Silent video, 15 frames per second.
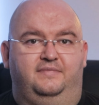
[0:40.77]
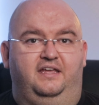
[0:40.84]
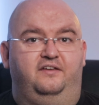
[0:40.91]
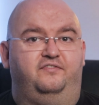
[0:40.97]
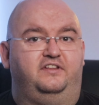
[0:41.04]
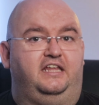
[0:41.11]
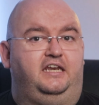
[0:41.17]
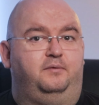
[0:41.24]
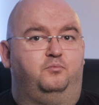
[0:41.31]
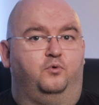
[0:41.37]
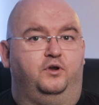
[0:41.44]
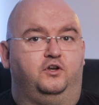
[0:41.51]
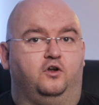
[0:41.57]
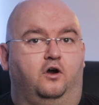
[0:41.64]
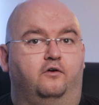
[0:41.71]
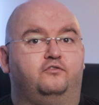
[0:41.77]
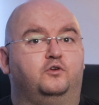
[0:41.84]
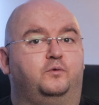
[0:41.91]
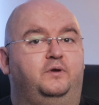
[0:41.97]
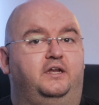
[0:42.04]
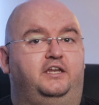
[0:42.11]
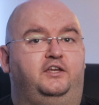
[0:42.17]
If at any point after
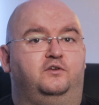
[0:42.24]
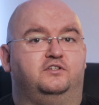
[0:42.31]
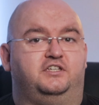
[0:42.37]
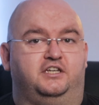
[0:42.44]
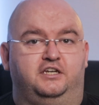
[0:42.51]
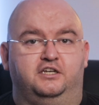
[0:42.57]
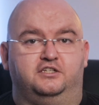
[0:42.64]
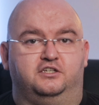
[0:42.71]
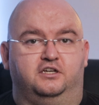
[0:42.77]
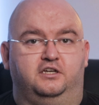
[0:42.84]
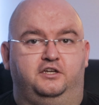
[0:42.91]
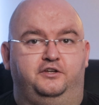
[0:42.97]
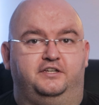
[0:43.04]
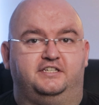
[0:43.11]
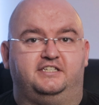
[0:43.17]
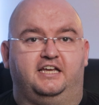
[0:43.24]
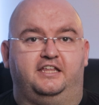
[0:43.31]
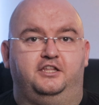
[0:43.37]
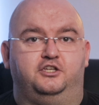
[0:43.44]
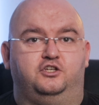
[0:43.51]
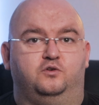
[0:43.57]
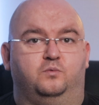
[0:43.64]
creating your signature you decide
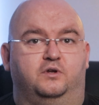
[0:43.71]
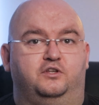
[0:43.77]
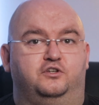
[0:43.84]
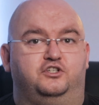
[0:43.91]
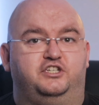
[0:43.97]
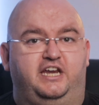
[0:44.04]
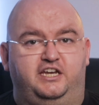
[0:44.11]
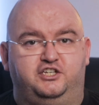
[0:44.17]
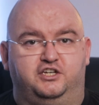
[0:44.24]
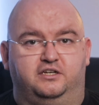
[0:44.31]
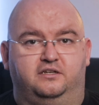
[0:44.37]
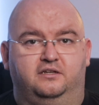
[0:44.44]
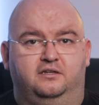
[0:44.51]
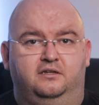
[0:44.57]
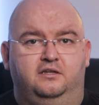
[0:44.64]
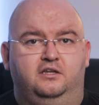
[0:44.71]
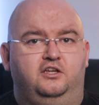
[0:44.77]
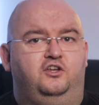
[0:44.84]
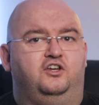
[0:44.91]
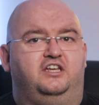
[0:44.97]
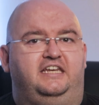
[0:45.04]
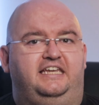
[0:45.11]
that you want to change it,
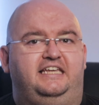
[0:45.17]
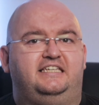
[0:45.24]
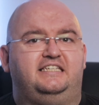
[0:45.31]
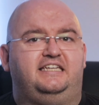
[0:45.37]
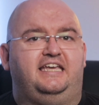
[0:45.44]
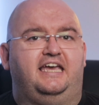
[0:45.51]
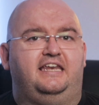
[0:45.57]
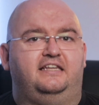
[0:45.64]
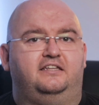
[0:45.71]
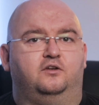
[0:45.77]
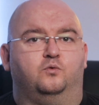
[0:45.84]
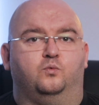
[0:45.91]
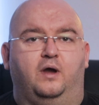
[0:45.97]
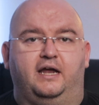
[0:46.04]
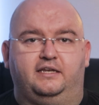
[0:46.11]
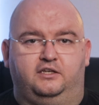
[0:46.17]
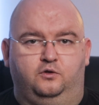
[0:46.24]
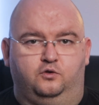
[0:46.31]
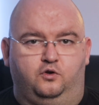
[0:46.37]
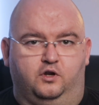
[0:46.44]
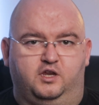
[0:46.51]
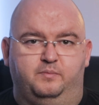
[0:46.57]
you can easily edit it right in
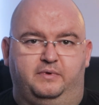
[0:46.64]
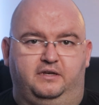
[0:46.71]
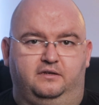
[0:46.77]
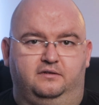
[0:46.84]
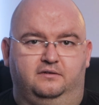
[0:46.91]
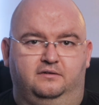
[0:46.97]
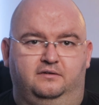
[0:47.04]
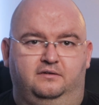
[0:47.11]
your document.